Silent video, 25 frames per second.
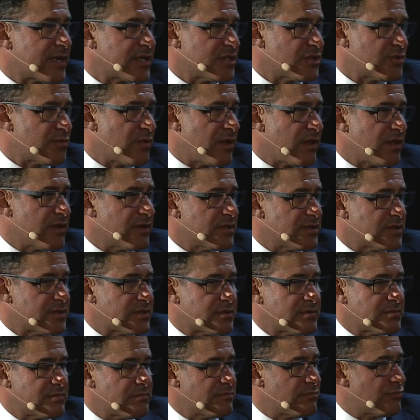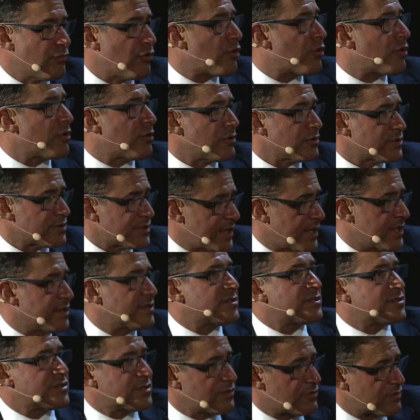as well as moral
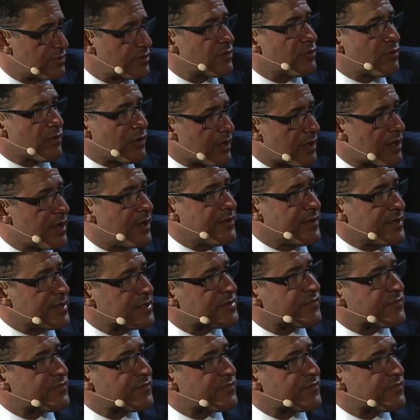sense to work on this